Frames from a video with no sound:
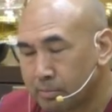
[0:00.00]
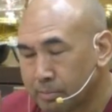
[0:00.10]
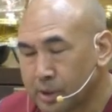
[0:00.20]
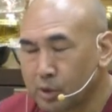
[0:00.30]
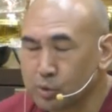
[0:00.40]

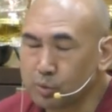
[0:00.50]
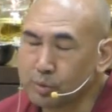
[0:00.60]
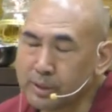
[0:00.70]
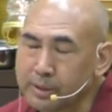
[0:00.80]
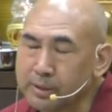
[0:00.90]
Because
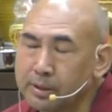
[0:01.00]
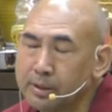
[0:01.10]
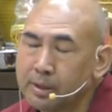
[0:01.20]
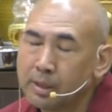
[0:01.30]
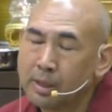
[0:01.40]
look at,
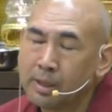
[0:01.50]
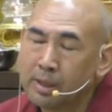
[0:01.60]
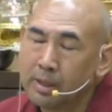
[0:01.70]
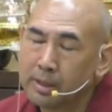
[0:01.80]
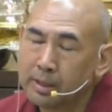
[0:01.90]

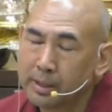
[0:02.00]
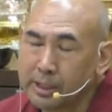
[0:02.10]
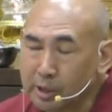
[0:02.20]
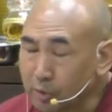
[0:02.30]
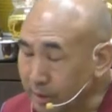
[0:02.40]

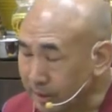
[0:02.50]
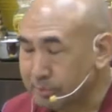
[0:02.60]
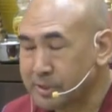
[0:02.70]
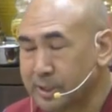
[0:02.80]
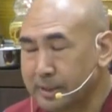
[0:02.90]
in our
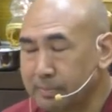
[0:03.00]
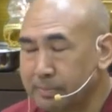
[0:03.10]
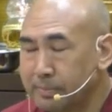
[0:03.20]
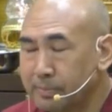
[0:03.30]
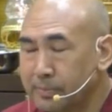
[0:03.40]

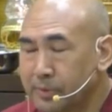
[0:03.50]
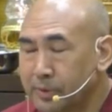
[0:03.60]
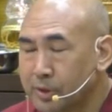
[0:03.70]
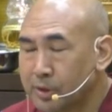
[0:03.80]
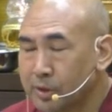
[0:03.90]
lifetime,
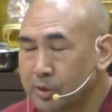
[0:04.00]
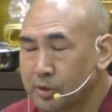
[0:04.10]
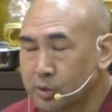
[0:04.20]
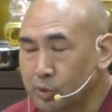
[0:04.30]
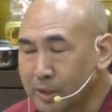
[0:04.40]

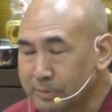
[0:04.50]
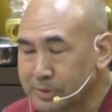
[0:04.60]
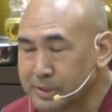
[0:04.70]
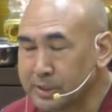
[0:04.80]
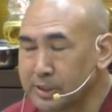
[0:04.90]
you have
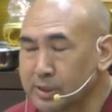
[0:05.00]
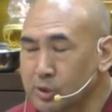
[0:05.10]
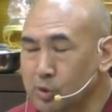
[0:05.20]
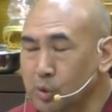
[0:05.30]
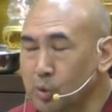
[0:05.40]
seen
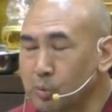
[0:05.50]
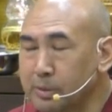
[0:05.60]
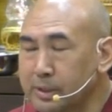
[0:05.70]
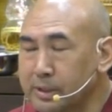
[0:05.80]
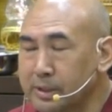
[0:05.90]
so
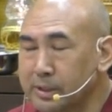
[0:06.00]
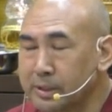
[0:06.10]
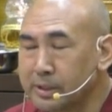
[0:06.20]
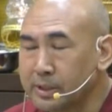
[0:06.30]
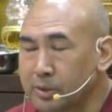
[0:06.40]

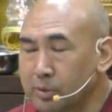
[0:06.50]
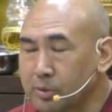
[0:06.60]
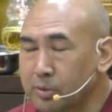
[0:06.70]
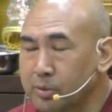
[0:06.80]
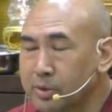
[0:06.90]
many, you
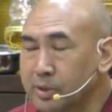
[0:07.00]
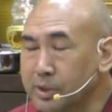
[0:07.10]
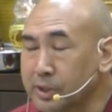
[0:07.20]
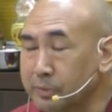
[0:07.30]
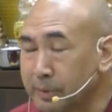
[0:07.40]
know,
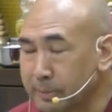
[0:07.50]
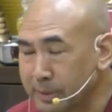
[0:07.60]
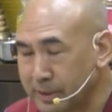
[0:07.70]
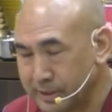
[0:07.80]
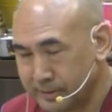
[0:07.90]
rich
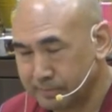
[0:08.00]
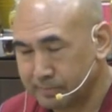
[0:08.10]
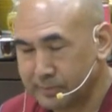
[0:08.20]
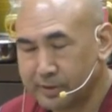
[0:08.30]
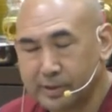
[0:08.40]
family.
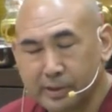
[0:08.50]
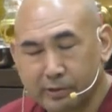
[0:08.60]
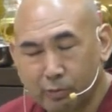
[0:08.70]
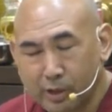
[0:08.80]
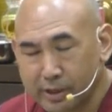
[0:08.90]
They
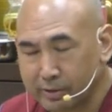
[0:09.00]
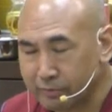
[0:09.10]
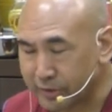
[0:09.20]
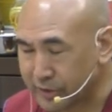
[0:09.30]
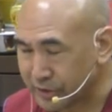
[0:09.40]
were
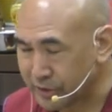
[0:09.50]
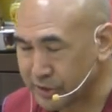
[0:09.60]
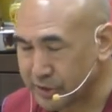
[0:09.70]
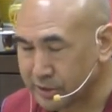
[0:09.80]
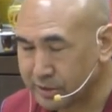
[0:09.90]
very
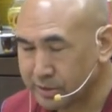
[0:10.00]
rich.